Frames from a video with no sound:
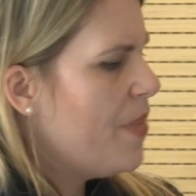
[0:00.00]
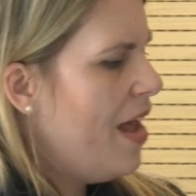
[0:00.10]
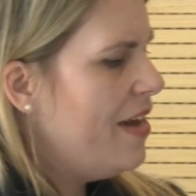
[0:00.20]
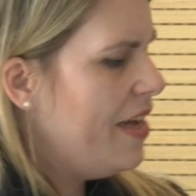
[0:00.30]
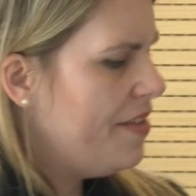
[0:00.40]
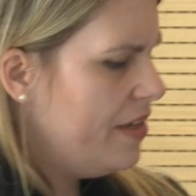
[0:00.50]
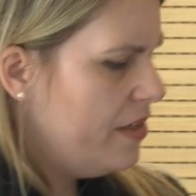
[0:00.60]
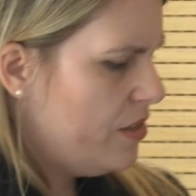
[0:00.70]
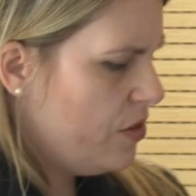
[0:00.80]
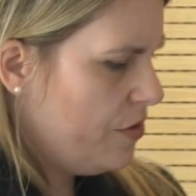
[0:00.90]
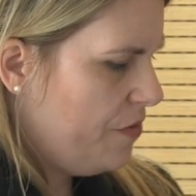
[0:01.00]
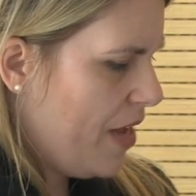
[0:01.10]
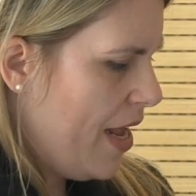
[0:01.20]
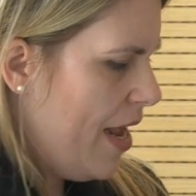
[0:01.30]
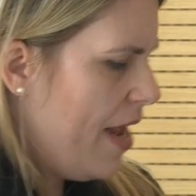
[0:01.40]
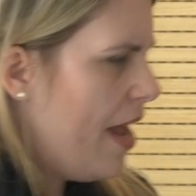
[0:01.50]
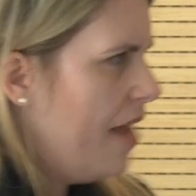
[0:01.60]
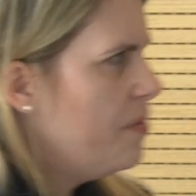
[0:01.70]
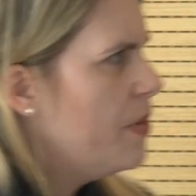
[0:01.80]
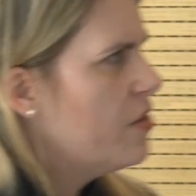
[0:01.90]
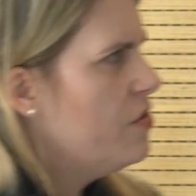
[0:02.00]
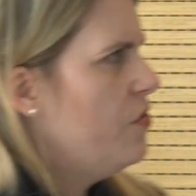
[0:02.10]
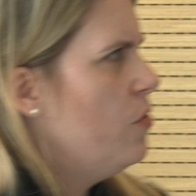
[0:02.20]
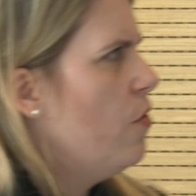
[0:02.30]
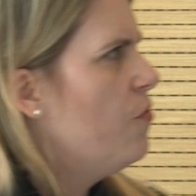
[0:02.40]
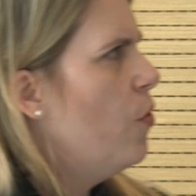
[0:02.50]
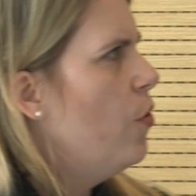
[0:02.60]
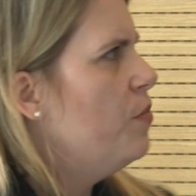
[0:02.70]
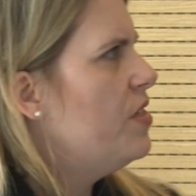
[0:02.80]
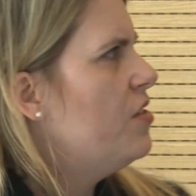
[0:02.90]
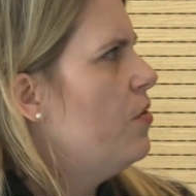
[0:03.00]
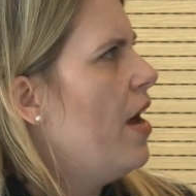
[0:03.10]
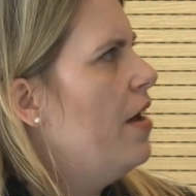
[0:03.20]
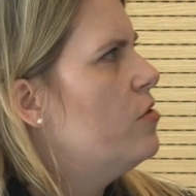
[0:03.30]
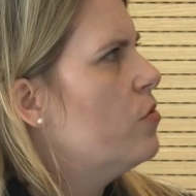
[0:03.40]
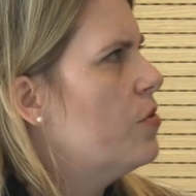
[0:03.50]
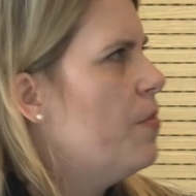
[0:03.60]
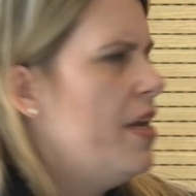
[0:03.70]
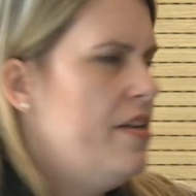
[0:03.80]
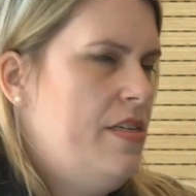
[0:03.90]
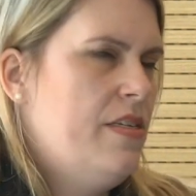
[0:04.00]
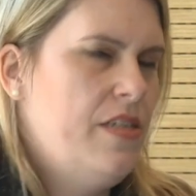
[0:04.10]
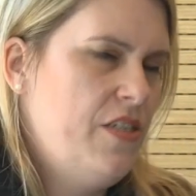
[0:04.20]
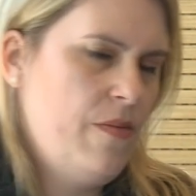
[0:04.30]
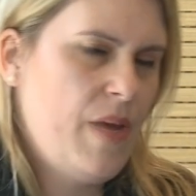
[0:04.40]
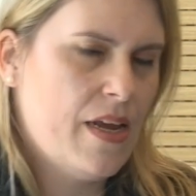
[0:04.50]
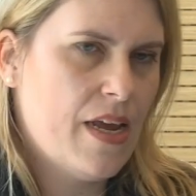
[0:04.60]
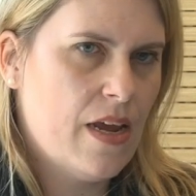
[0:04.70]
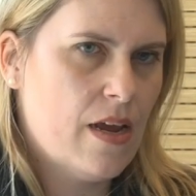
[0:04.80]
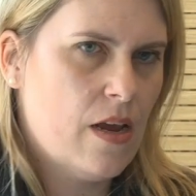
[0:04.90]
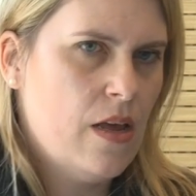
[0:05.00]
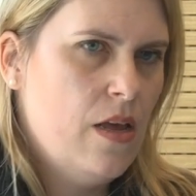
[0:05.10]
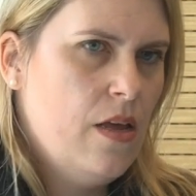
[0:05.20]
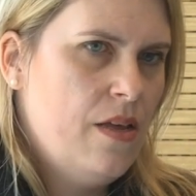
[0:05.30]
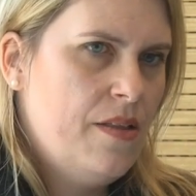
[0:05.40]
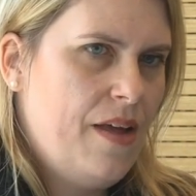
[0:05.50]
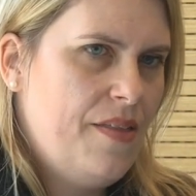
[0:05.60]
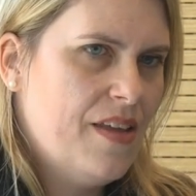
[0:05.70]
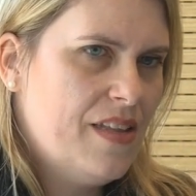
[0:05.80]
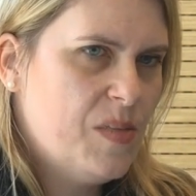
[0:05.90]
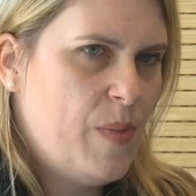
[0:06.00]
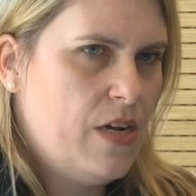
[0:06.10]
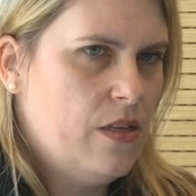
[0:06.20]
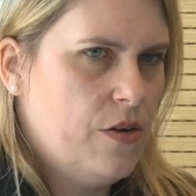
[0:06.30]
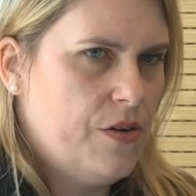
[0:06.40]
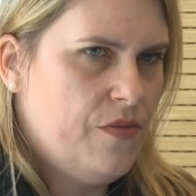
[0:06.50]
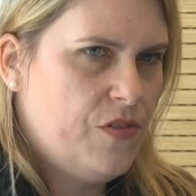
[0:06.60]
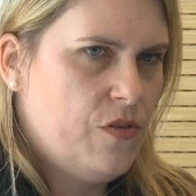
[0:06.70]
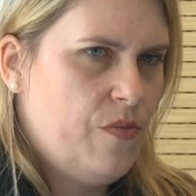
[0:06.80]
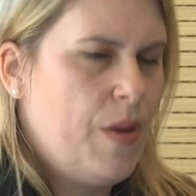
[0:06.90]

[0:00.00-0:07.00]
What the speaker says: Another sort of key aspect of the reforms is around automated decision making. I think there's been a lot of sort of